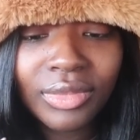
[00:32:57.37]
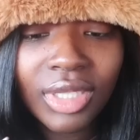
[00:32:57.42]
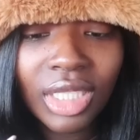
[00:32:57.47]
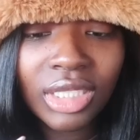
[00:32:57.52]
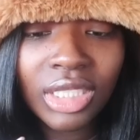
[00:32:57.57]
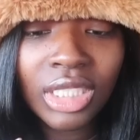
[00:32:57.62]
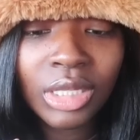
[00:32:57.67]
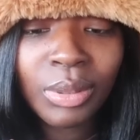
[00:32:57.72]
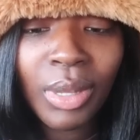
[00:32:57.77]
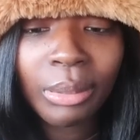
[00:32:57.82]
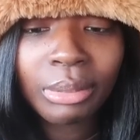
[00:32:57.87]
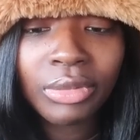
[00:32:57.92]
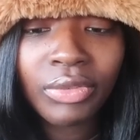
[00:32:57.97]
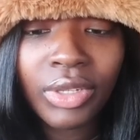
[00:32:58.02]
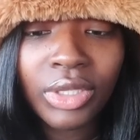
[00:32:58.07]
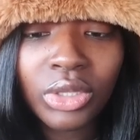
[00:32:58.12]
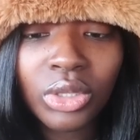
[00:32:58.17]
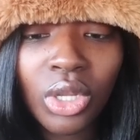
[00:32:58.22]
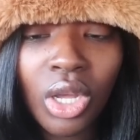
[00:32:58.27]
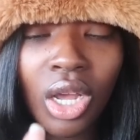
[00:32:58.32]
I should just pop the
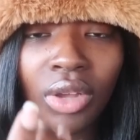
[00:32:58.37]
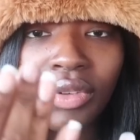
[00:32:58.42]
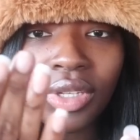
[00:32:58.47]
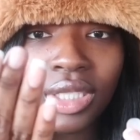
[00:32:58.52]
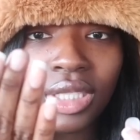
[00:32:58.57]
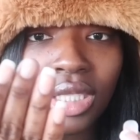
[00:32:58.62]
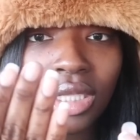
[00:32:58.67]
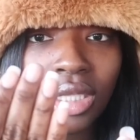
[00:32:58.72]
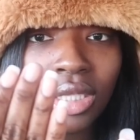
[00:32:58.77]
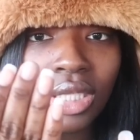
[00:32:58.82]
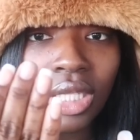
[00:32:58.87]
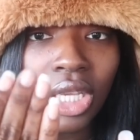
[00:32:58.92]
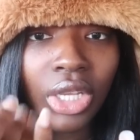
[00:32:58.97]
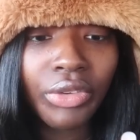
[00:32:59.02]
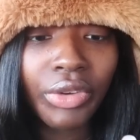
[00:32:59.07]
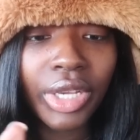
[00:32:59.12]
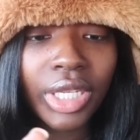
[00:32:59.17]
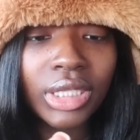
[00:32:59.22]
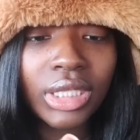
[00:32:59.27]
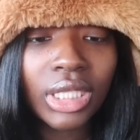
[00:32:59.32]
rest off because this is
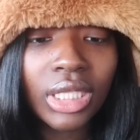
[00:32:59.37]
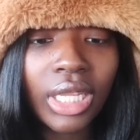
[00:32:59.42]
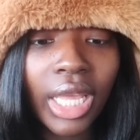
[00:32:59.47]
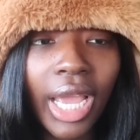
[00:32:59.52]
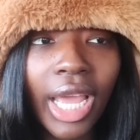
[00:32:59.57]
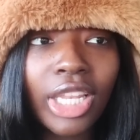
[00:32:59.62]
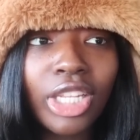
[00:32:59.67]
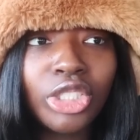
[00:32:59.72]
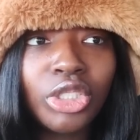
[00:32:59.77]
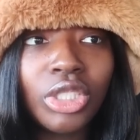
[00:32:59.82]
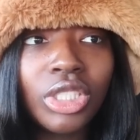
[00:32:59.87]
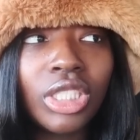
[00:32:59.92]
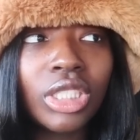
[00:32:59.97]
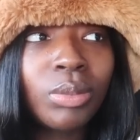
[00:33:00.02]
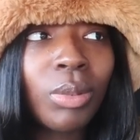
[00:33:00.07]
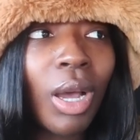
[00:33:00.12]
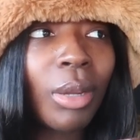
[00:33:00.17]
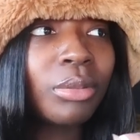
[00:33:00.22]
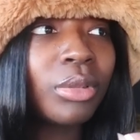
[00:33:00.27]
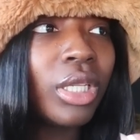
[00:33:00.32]
looking crazy. Like I literally
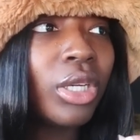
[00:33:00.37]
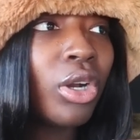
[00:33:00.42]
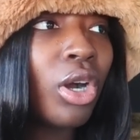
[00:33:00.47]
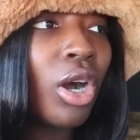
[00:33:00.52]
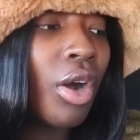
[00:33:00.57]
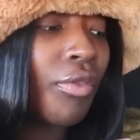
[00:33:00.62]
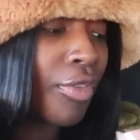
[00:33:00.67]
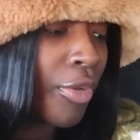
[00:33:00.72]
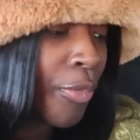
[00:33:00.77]
just popped it off.